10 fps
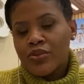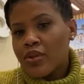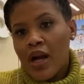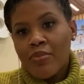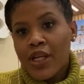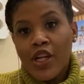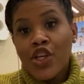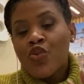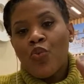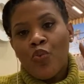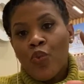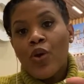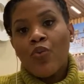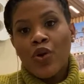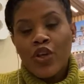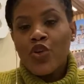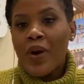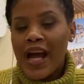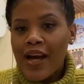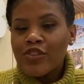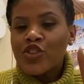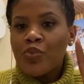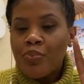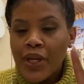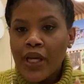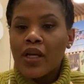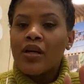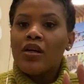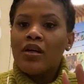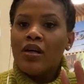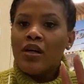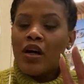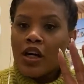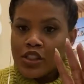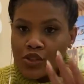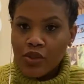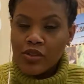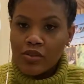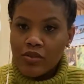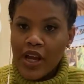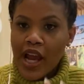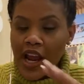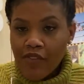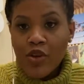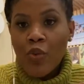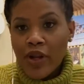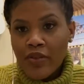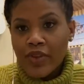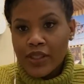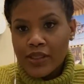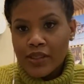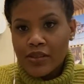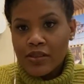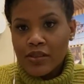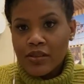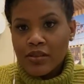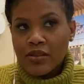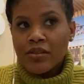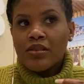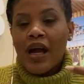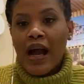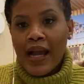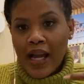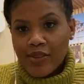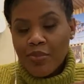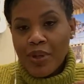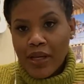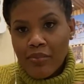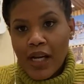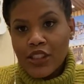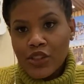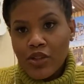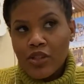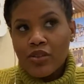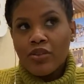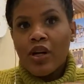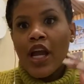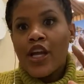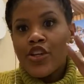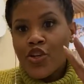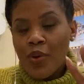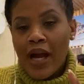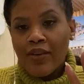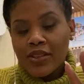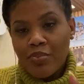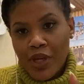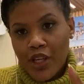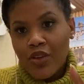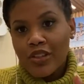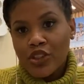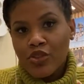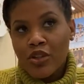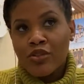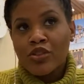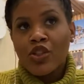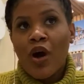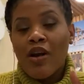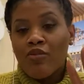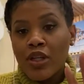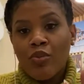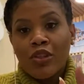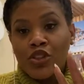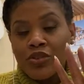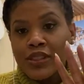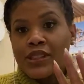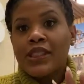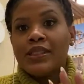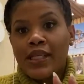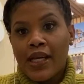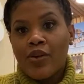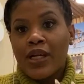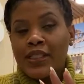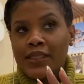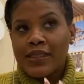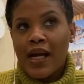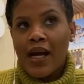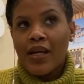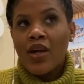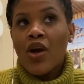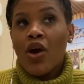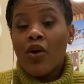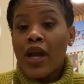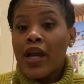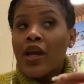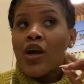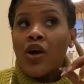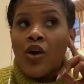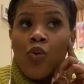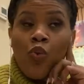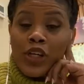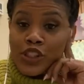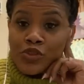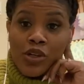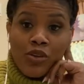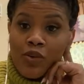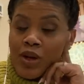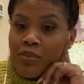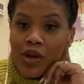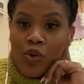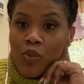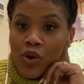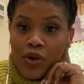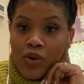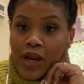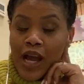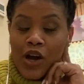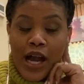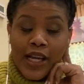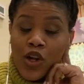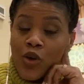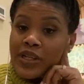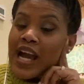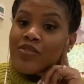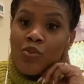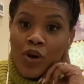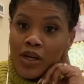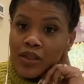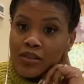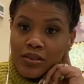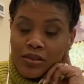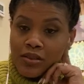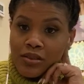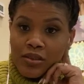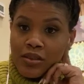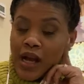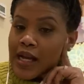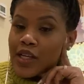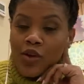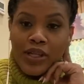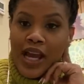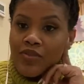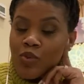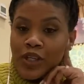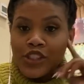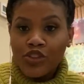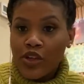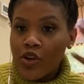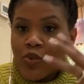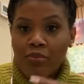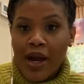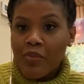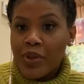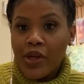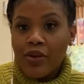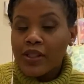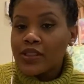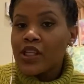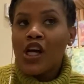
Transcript: I mean, you have to pick a struggle. Every one of us. I have to pick my struggle, and you have to pick your struggle. So I really want you to sit down and decide, okay, what struggle am I going to work on? I can only have one. I can only have one struggle with my appearance.